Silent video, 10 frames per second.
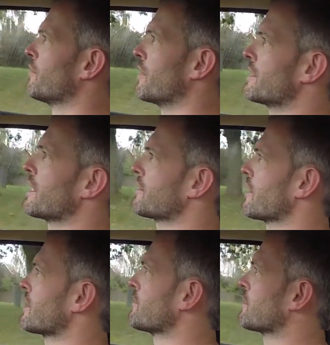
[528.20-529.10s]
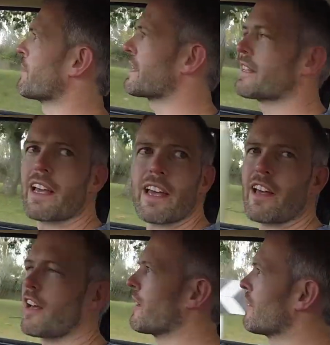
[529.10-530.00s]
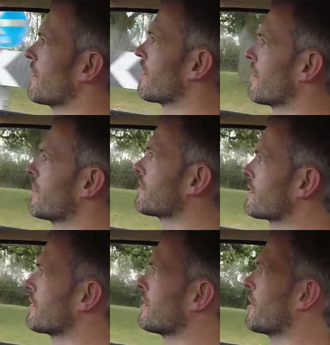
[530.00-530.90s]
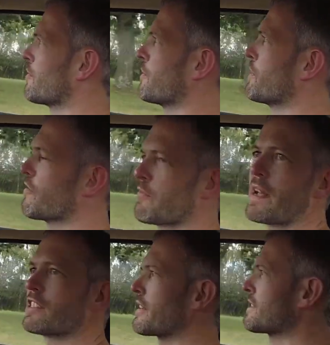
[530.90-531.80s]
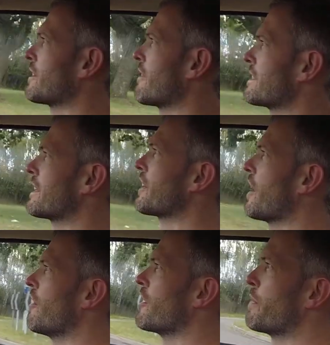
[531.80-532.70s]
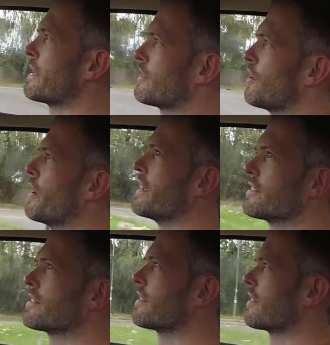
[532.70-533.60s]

It does seem to make a bit of a better accelerating car and a better noise.